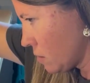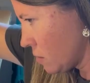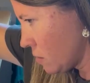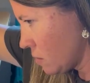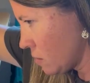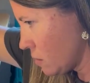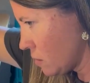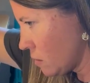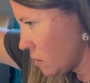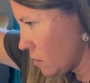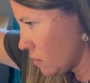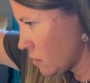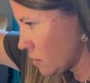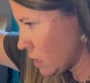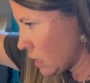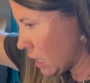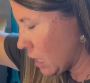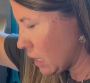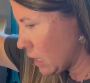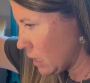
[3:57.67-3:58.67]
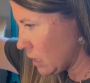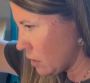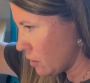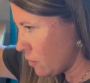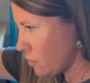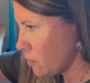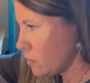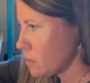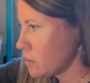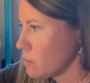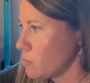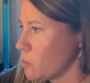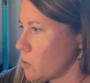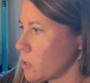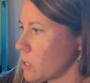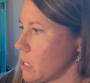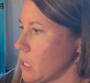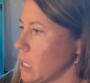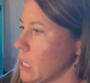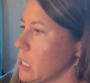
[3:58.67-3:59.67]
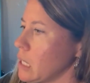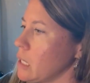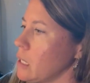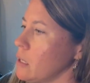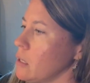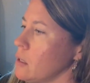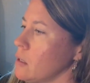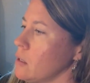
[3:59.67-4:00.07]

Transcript: looks like I need to do some more cutting